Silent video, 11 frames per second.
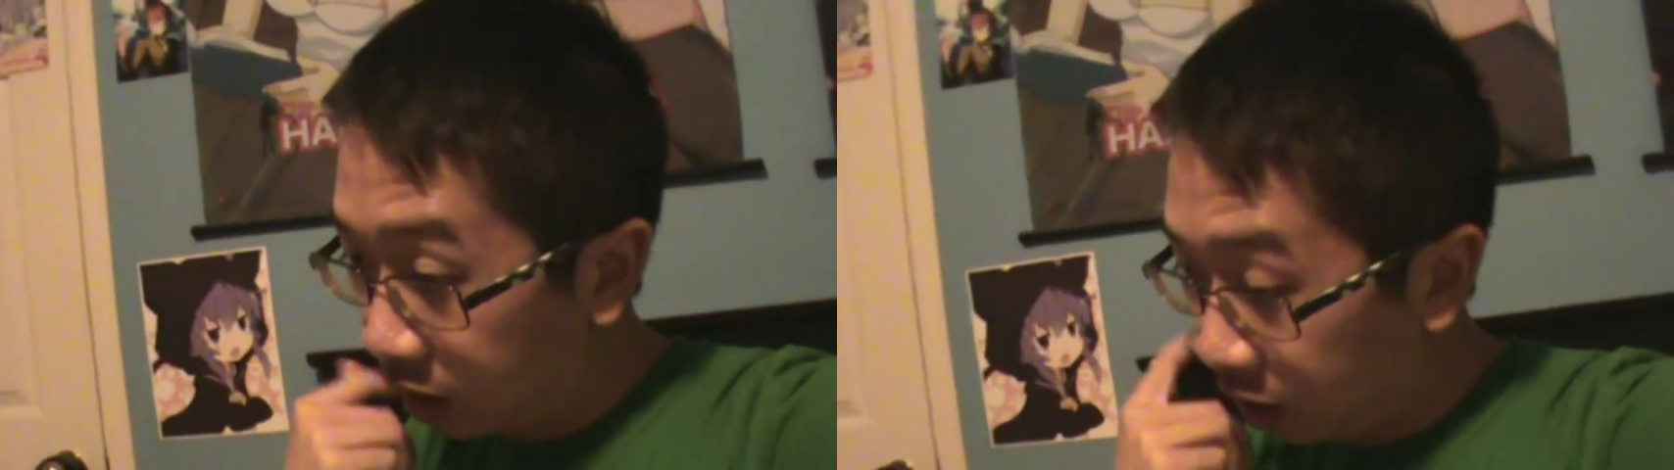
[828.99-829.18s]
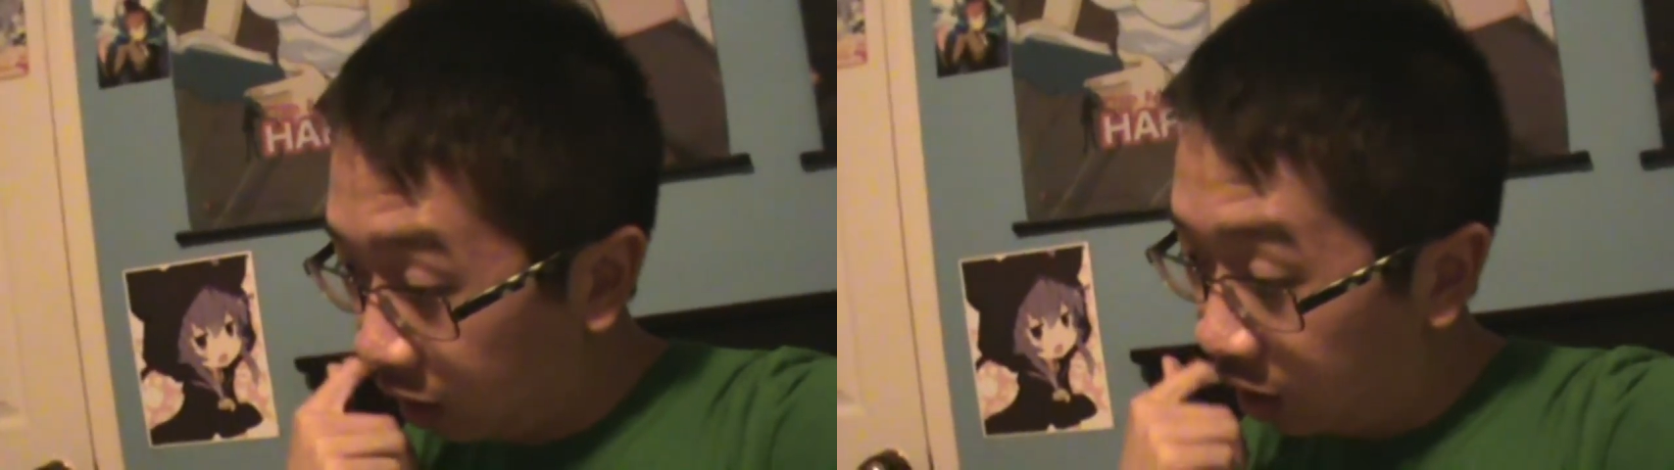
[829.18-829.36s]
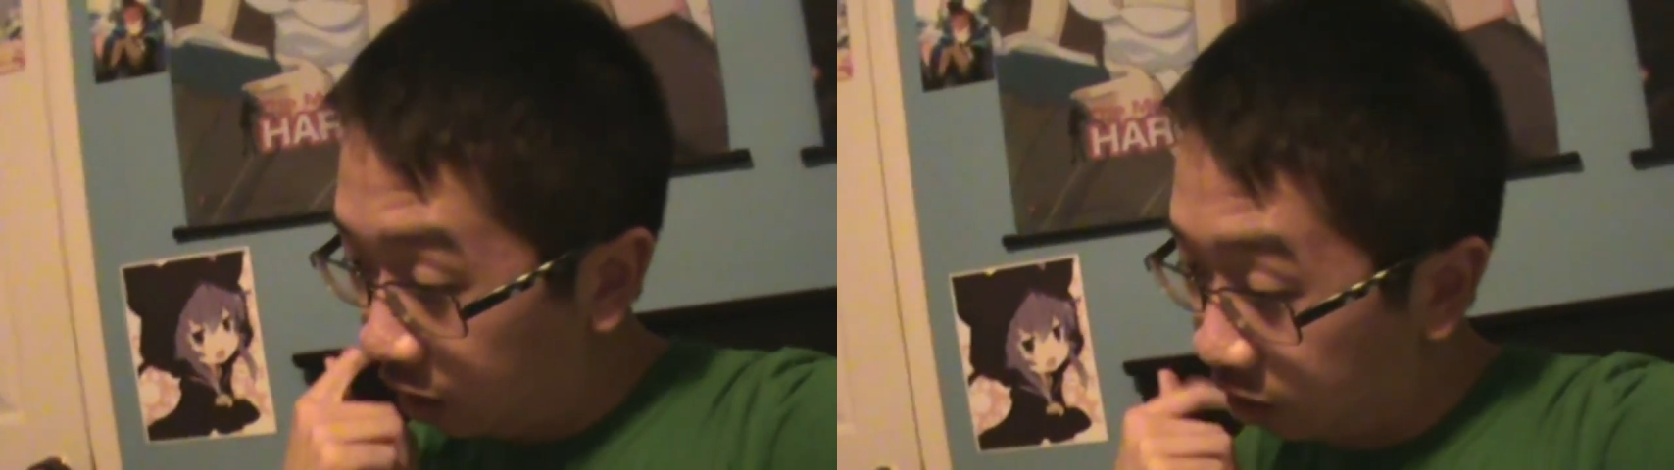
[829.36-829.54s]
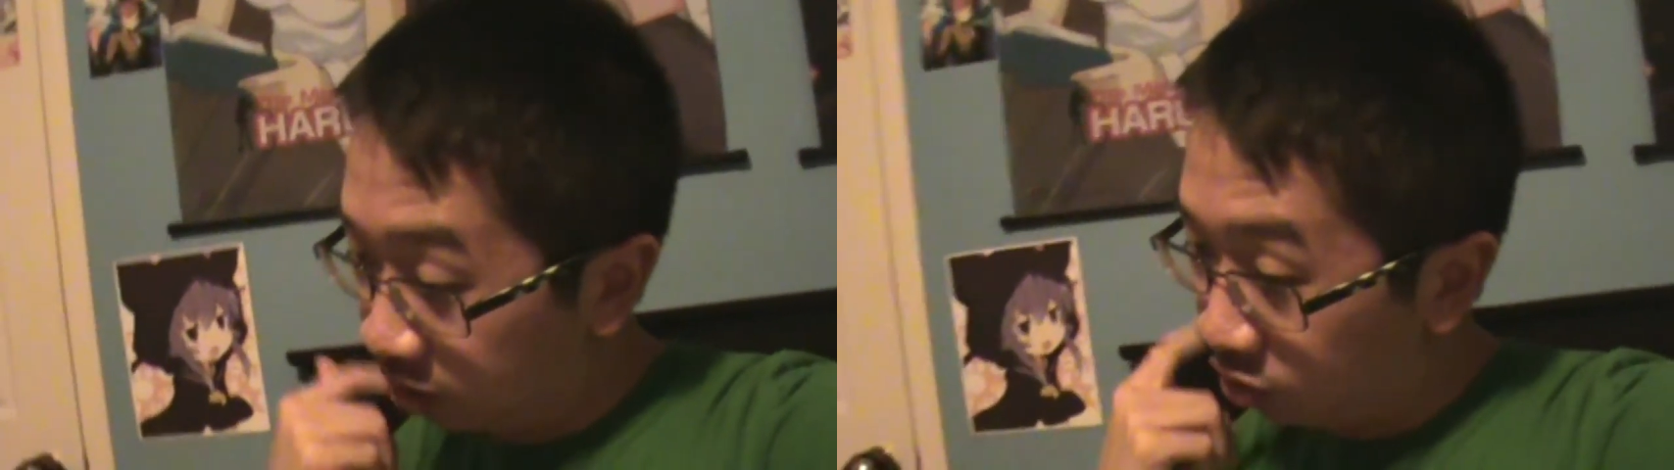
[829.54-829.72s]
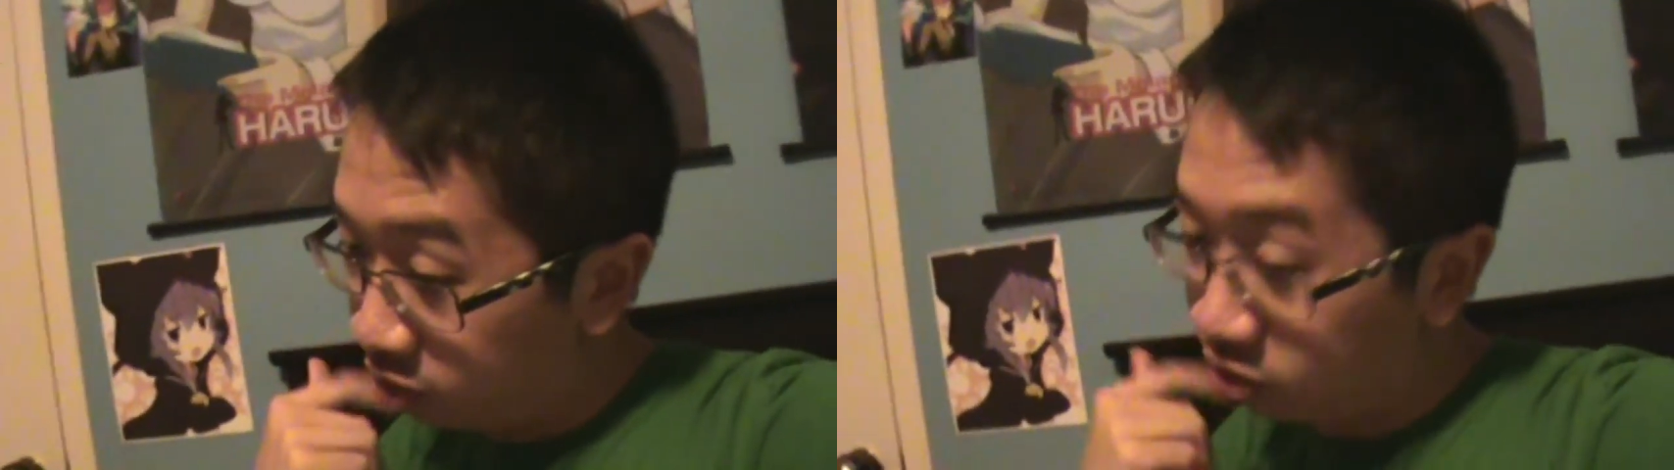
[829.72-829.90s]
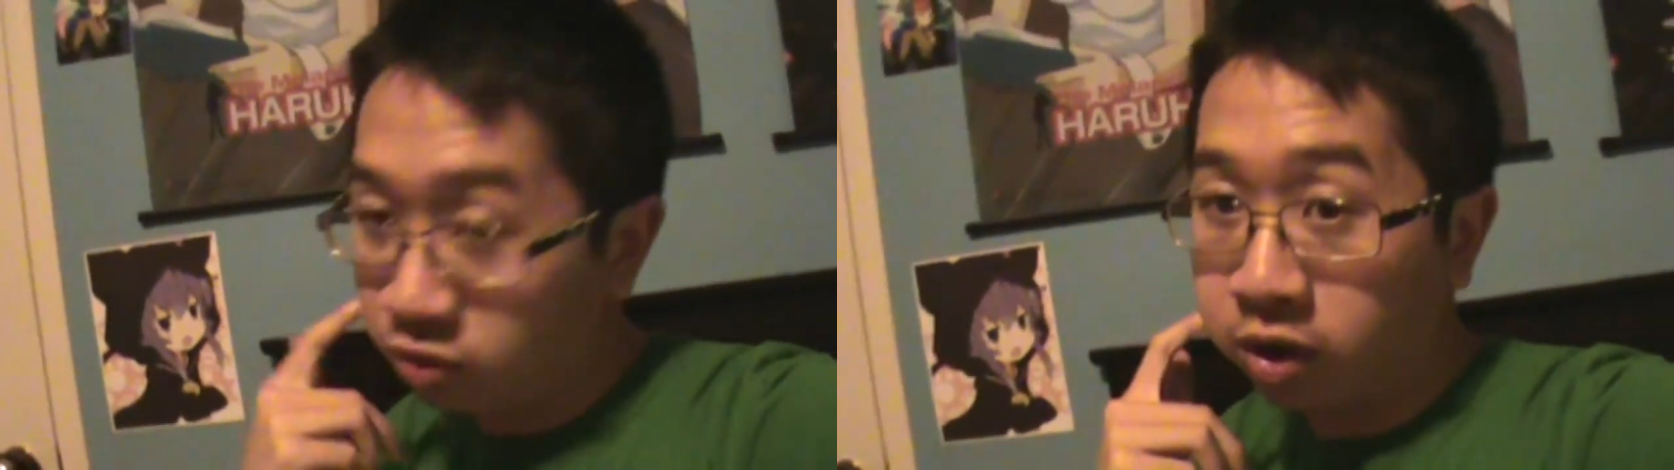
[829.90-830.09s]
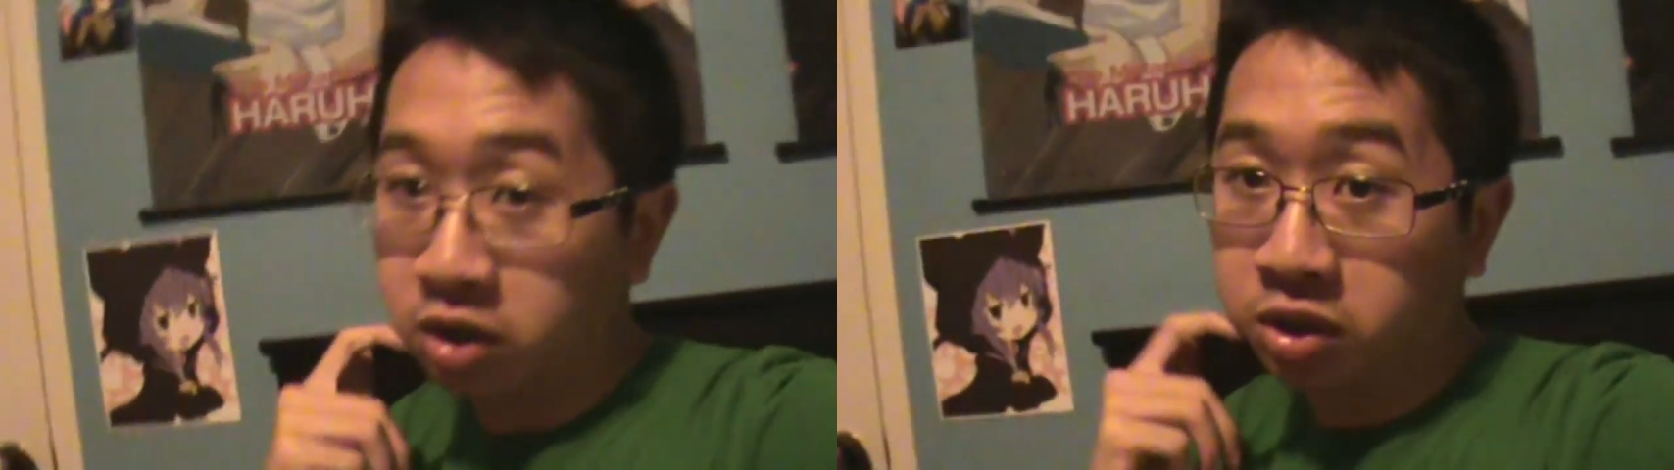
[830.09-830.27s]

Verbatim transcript: I'm going to watch